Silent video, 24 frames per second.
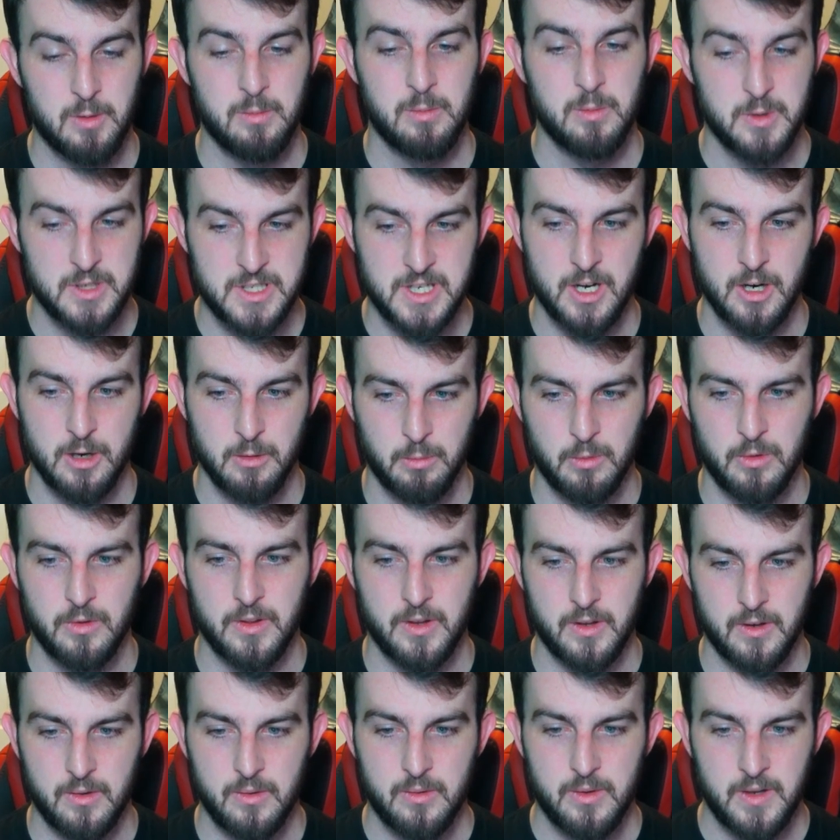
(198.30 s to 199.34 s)
it's probably
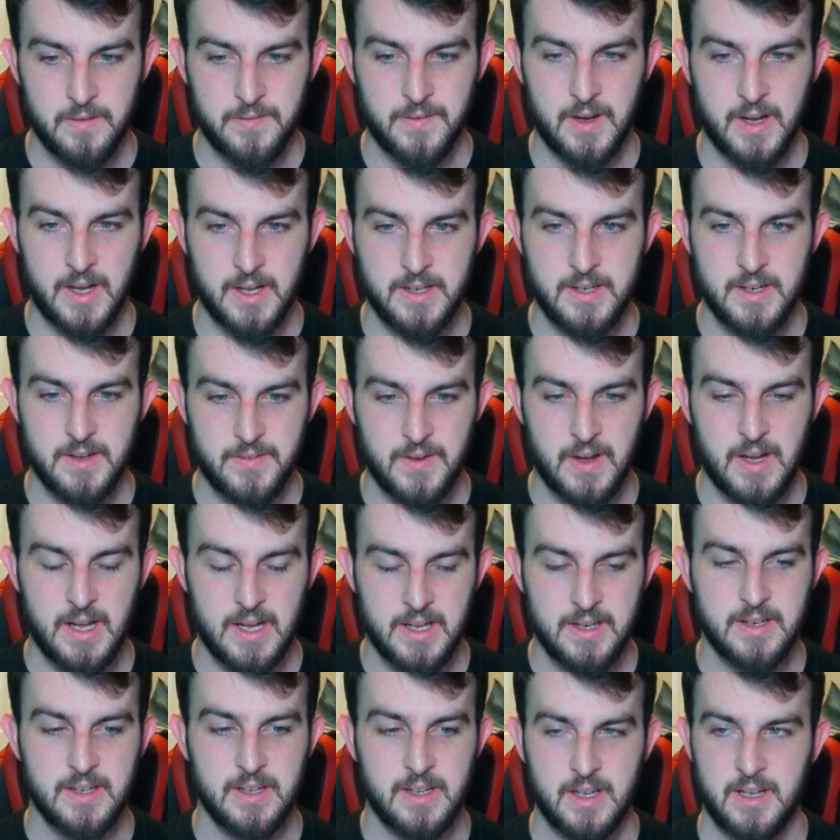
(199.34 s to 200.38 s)
terrible though. If I had, if
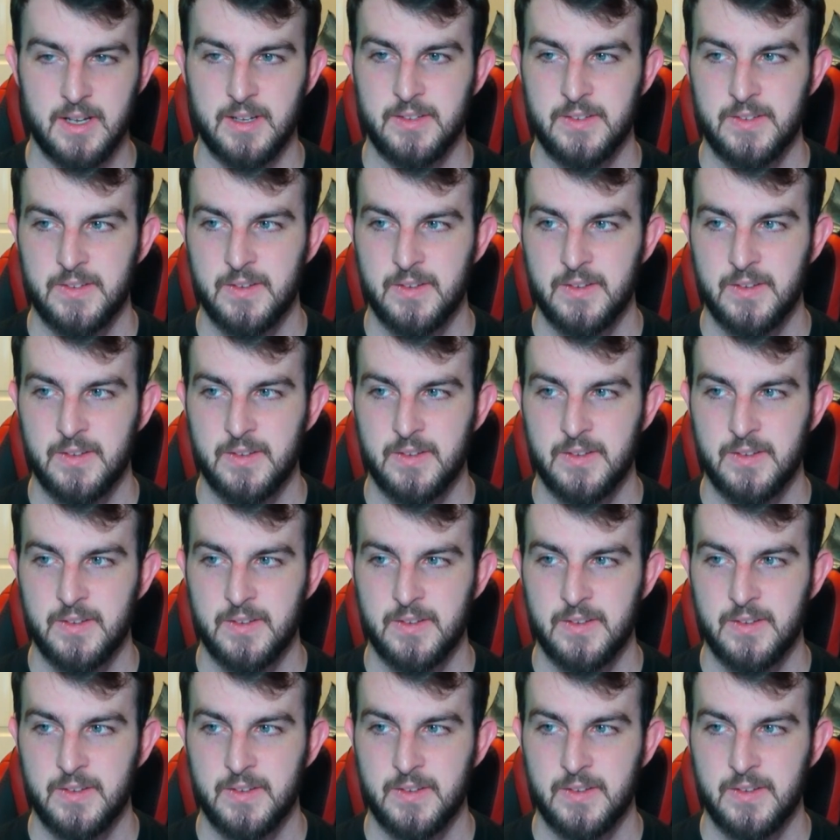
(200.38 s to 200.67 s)
I had to